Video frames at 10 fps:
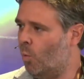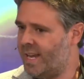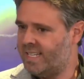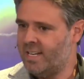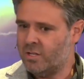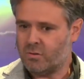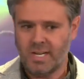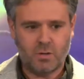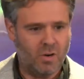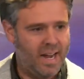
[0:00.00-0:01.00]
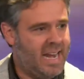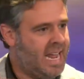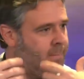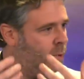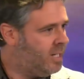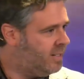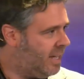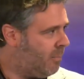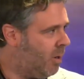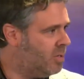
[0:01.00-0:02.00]
We as industry try and input into
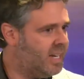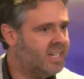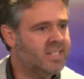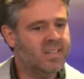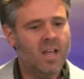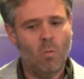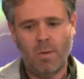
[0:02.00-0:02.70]
that process.